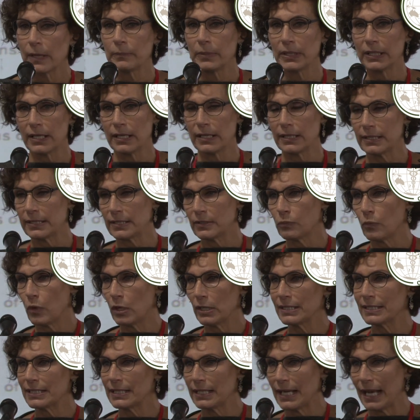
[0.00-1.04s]
because
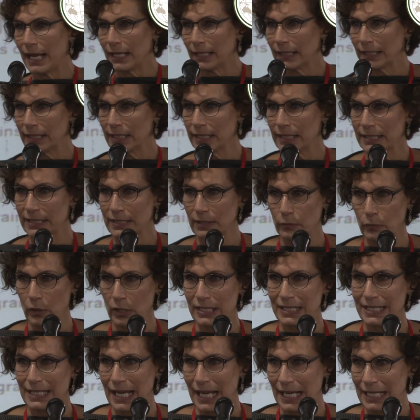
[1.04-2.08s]
one's an agonist and
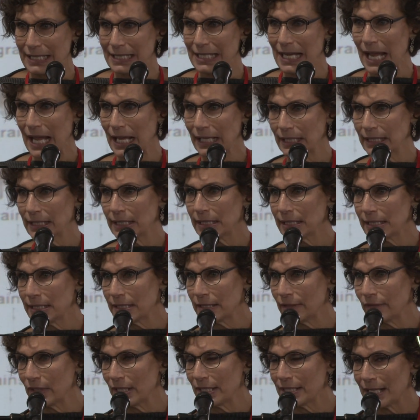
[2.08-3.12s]
one's an antagonist
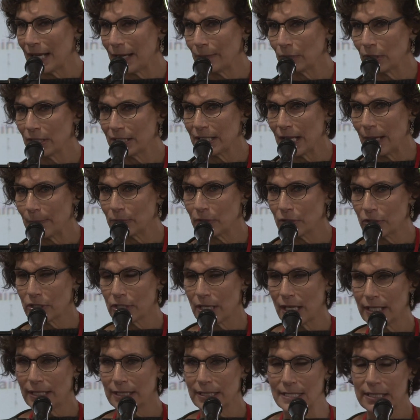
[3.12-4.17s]
of the same receptor
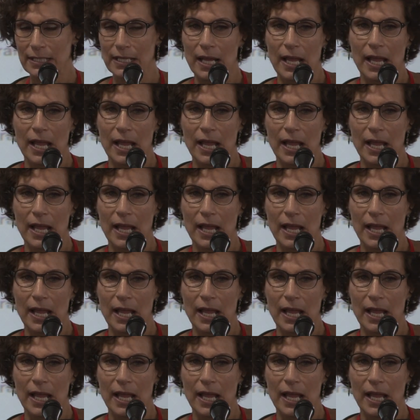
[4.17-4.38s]
sites,